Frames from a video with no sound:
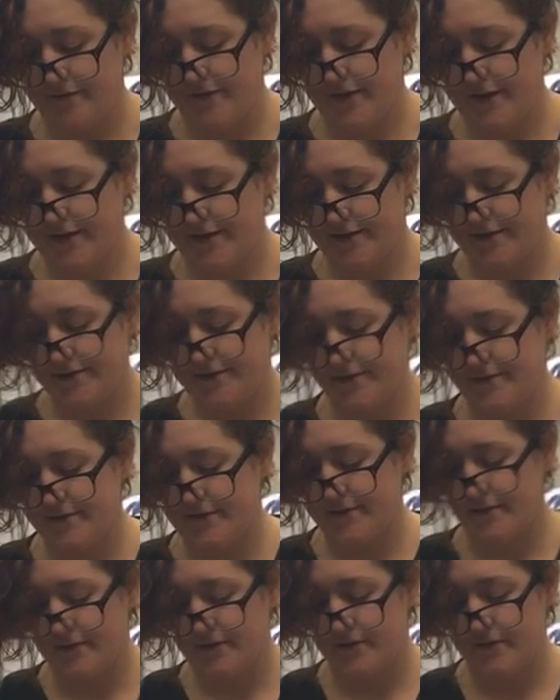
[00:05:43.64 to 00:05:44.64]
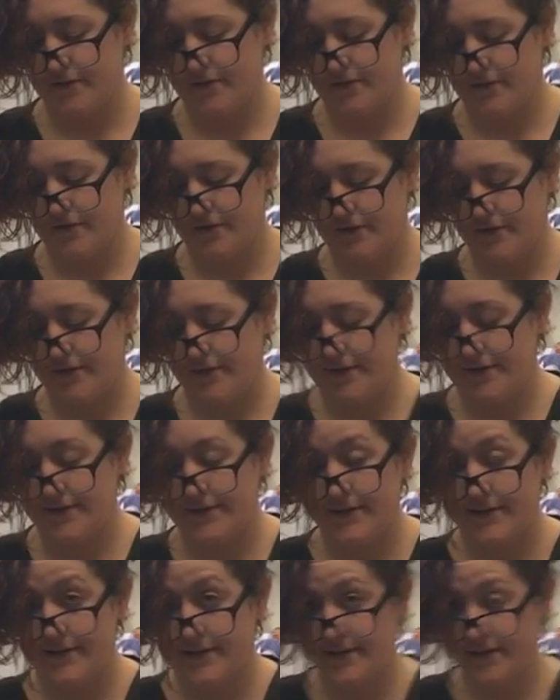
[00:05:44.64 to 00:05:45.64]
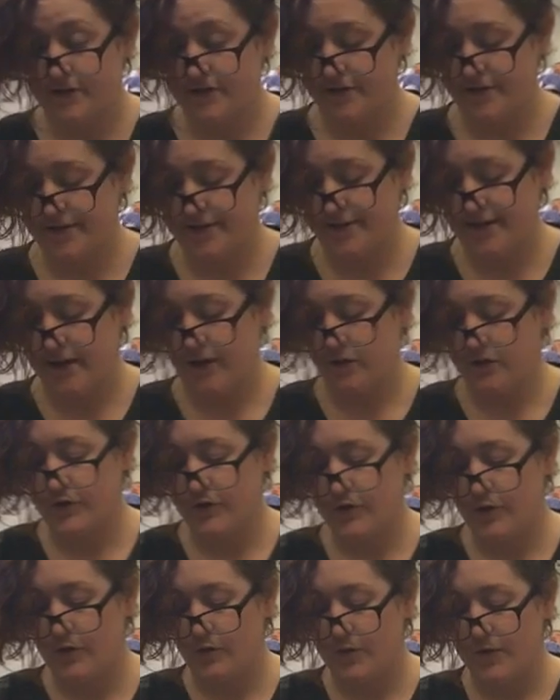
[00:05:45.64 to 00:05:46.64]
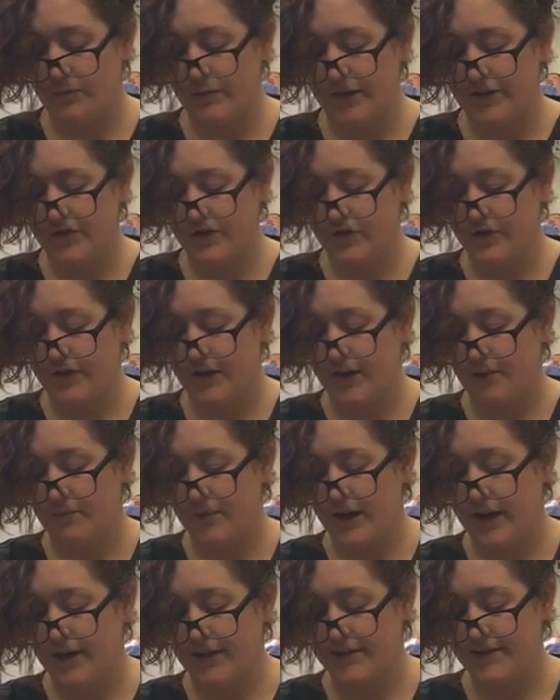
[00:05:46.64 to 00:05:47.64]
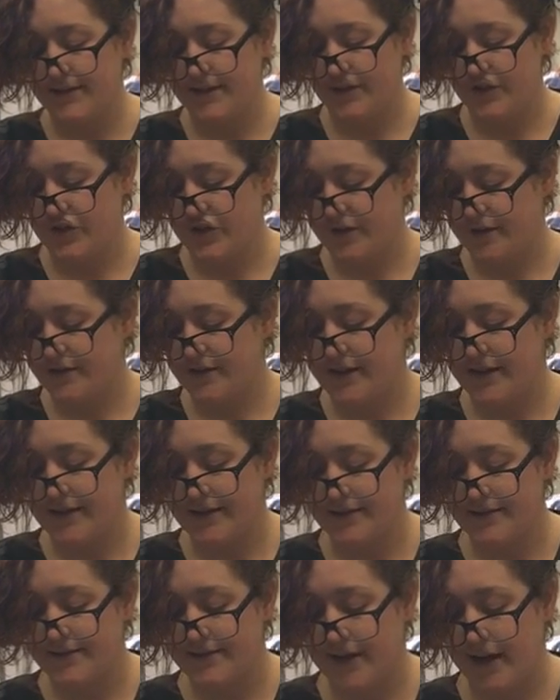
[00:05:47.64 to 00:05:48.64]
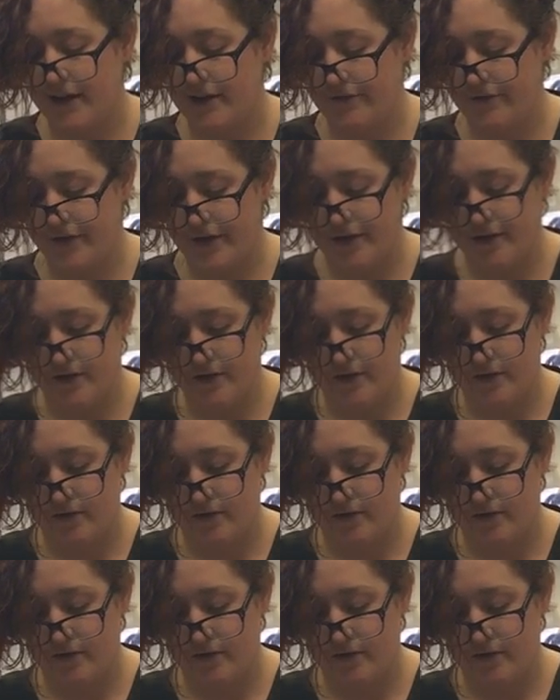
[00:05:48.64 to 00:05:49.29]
of this is considered sterile, so I want to make sure that I'm not touching the inside of it.